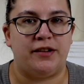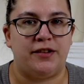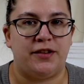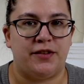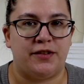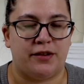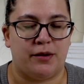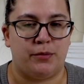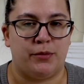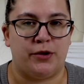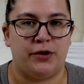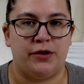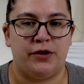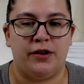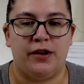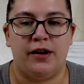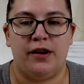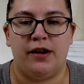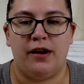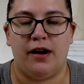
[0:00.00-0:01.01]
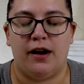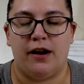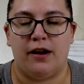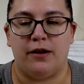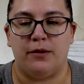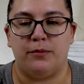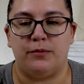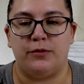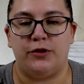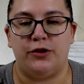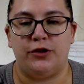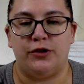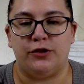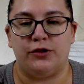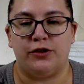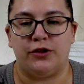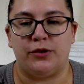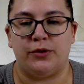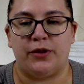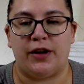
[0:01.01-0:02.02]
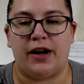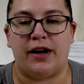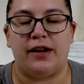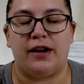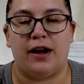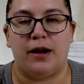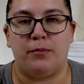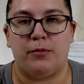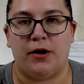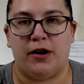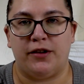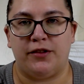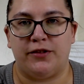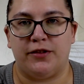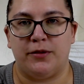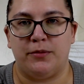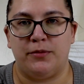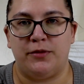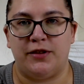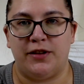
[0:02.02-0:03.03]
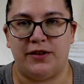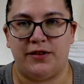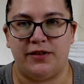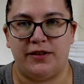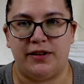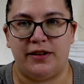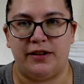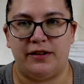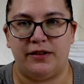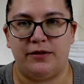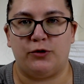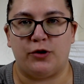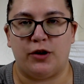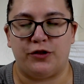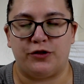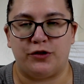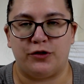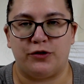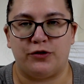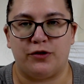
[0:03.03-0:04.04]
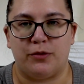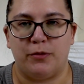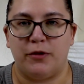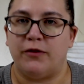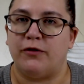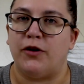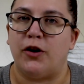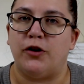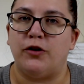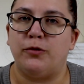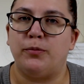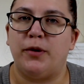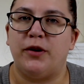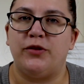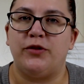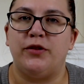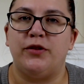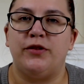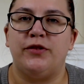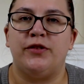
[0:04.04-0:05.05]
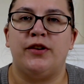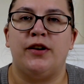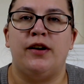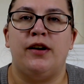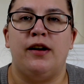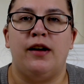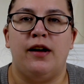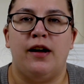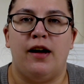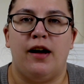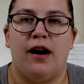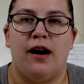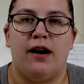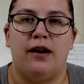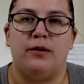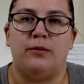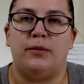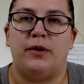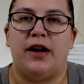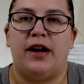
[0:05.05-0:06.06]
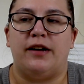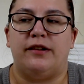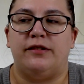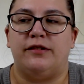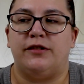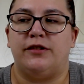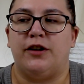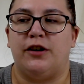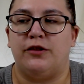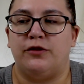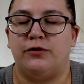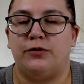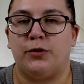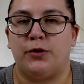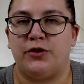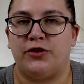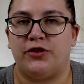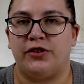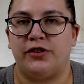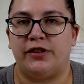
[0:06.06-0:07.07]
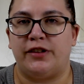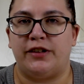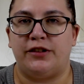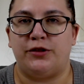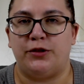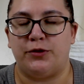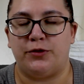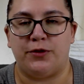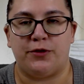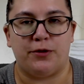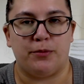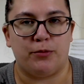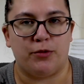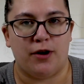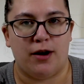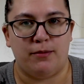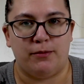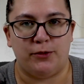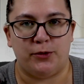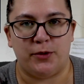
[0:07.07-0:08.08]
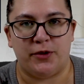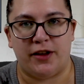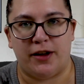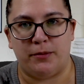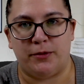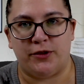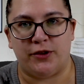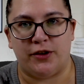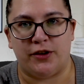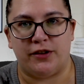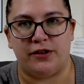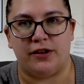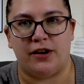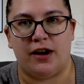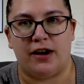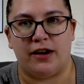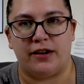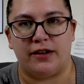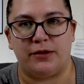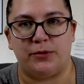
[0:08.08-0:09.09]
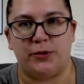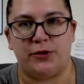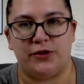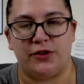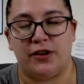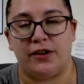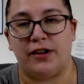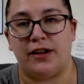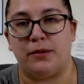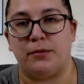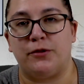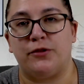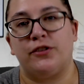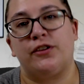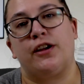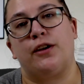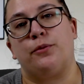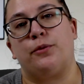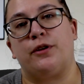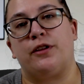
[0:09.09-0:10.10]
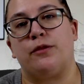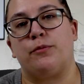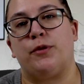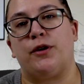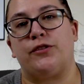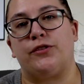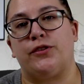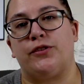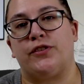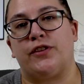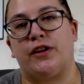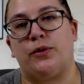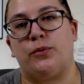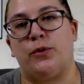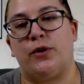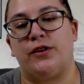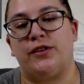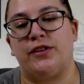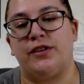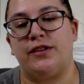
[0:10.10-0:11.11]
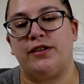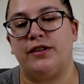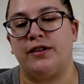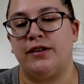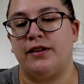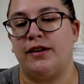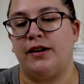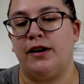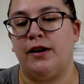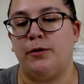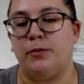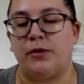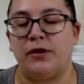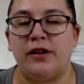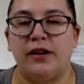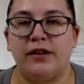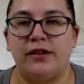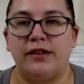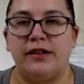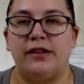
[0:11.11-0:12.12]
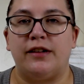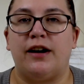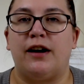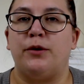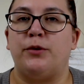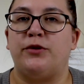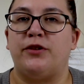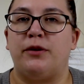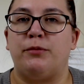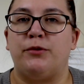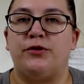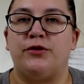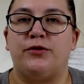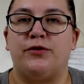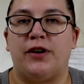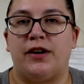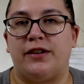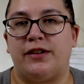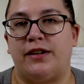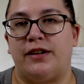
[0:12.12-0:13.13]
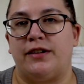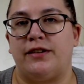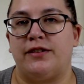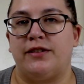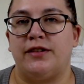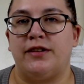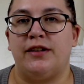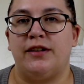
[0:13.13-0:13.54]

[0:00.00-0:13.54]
in December, you'll know that I bought some Disney Treasures from the Vault puzzles. And unfortunately, due to some problems with Amazon, I was not able to get one of the puzzles that I wanted. But luckily, I was able to find it